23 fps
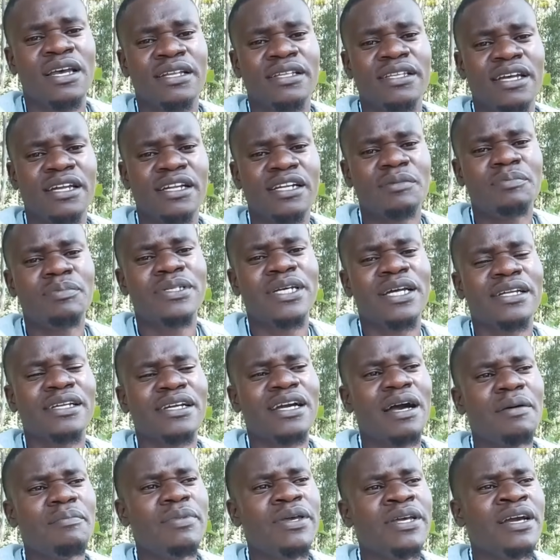the ribs are
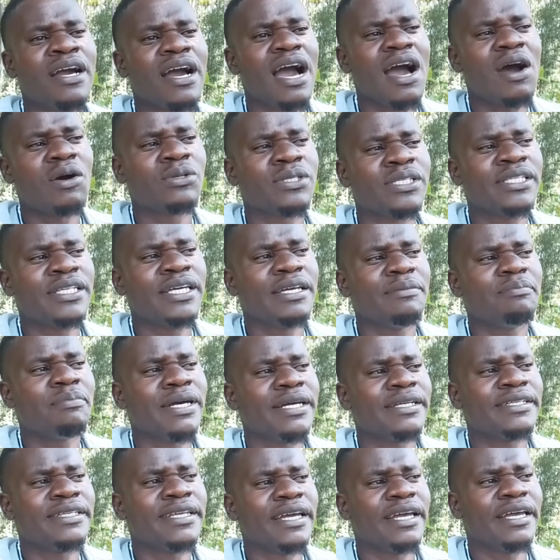coming out day by
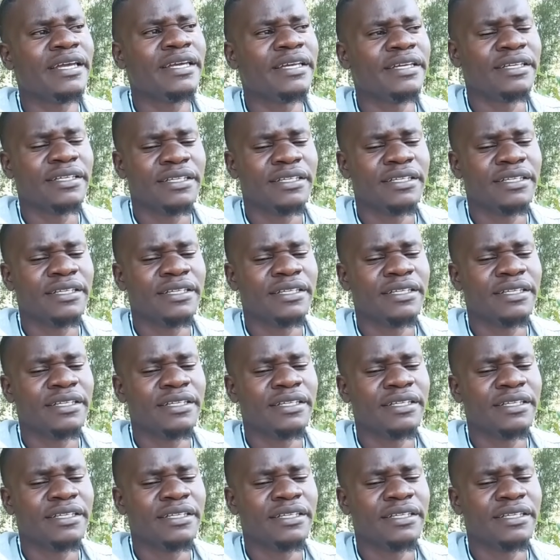day